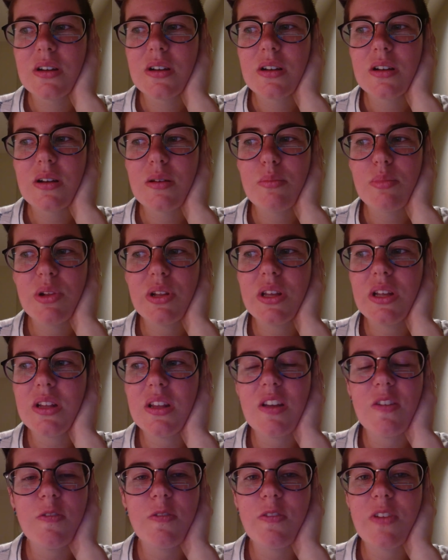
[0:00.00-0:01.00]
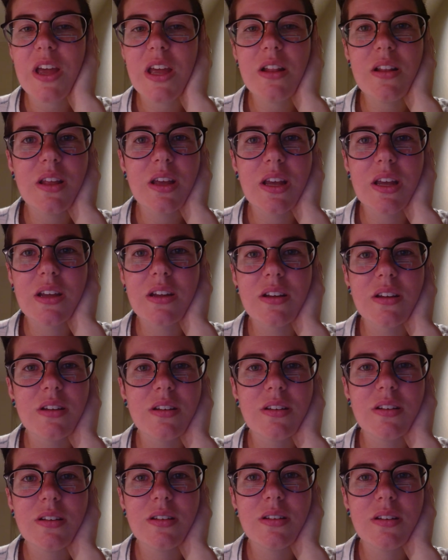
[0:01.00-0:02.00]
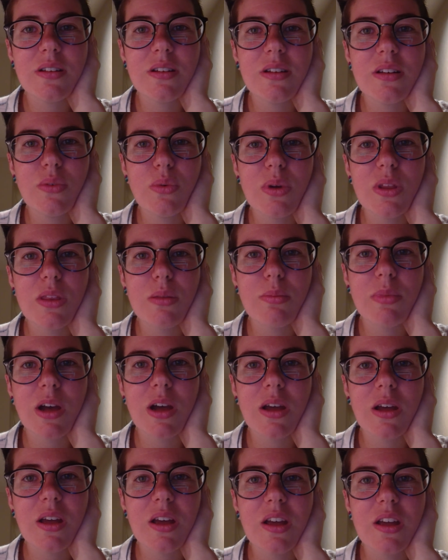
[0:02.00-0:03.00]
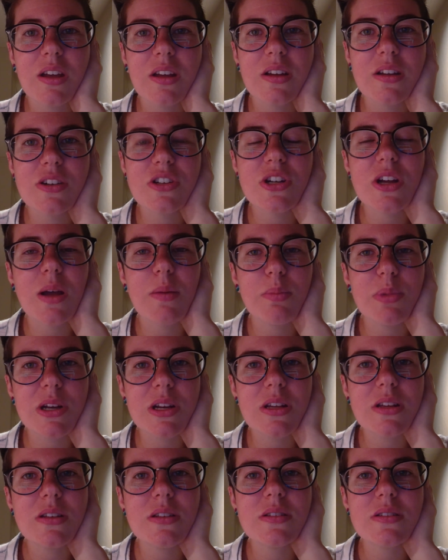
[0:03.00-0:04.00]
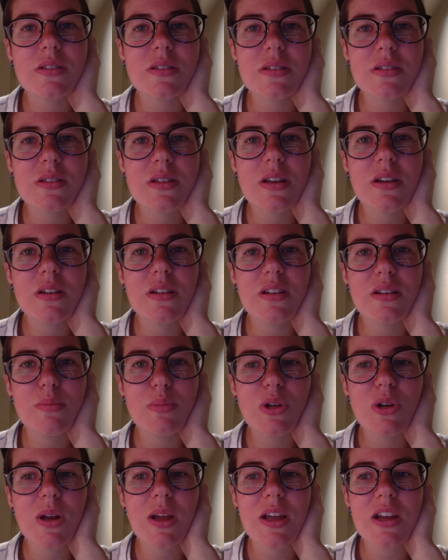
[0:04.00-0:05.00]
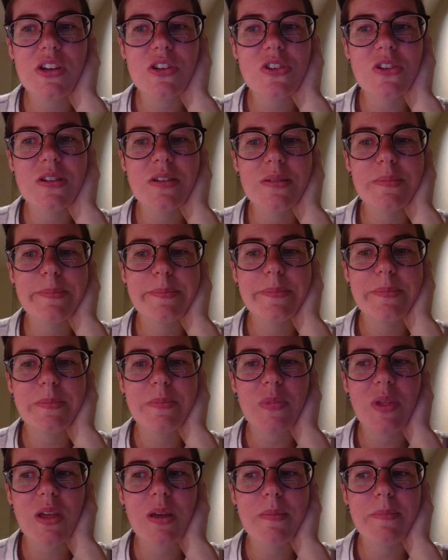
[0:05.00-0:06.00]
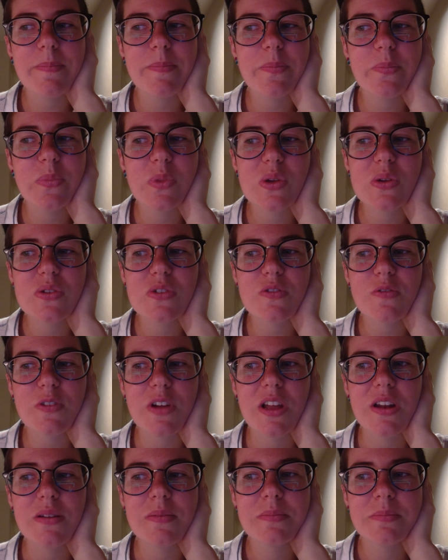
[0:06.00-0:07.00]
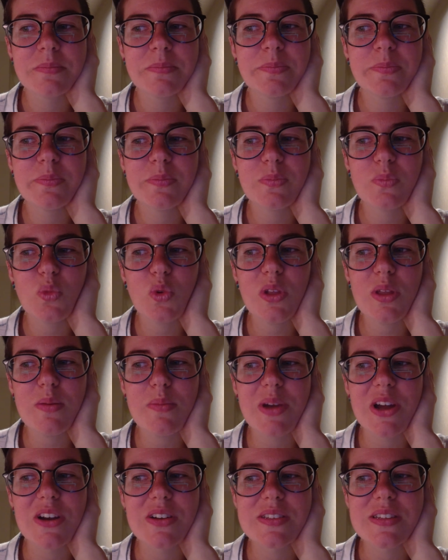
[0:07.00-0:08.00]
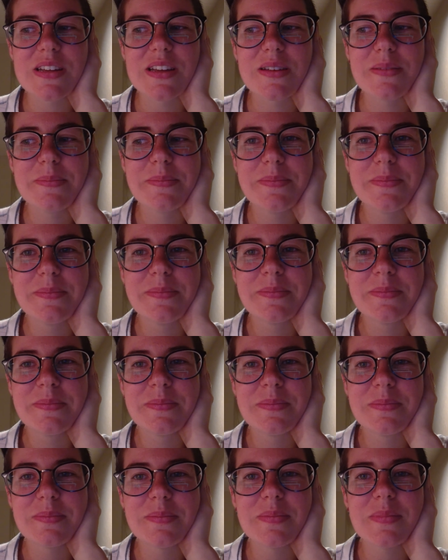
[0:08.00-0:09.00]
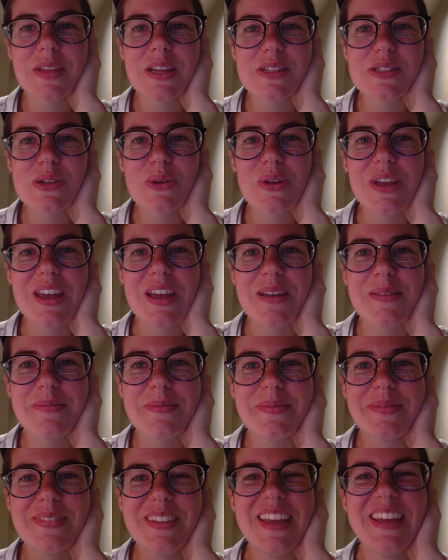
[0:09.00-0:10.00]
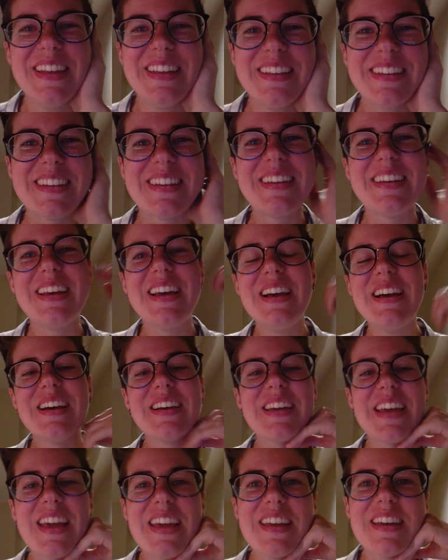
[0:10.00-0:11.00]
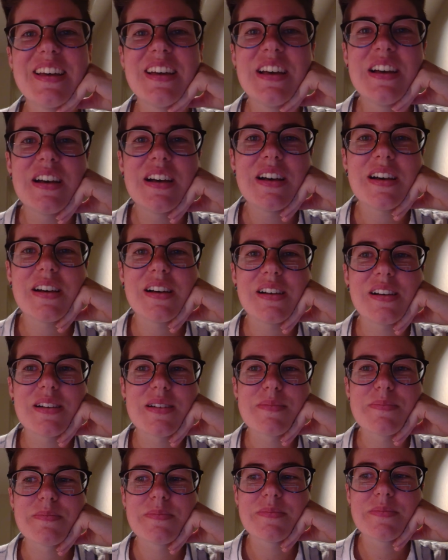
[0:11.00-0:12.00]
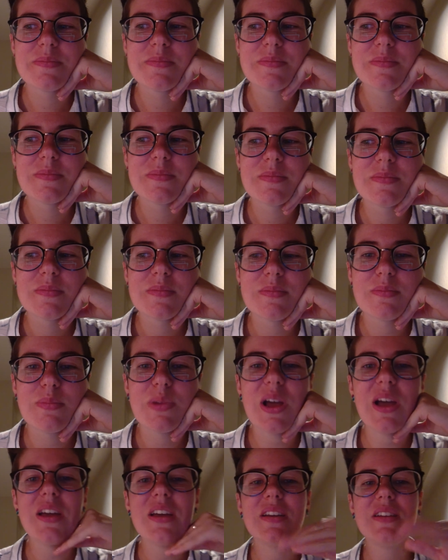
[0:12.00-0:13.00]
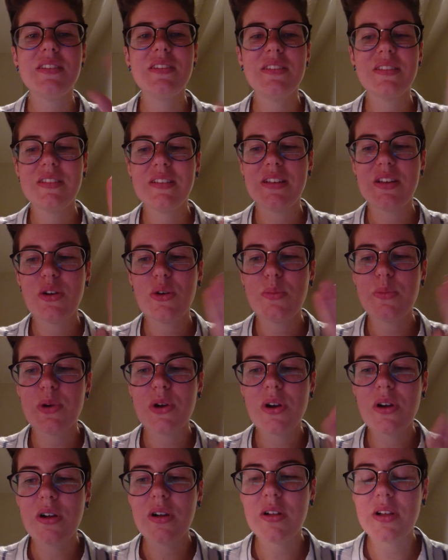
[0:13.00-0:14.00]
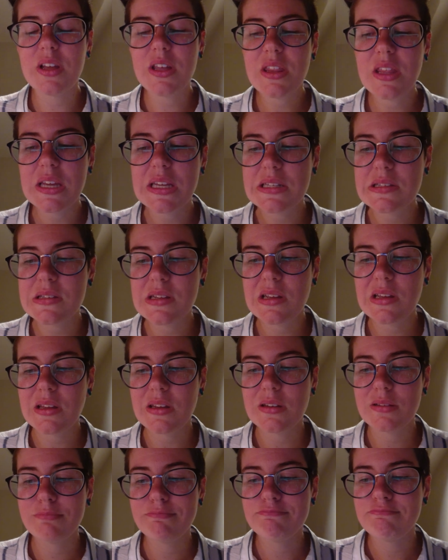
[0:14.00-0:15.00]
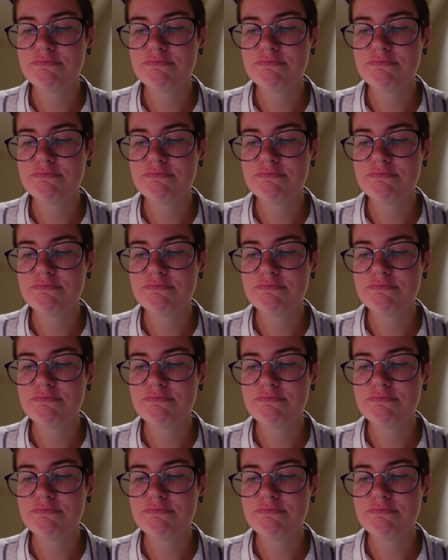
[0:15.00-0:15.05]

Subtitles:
completely failing with my Japanese and communication. Yeah, those are fun. Really embarrassing. That's okay. Okay. Bye. Hope you're all, I think it's like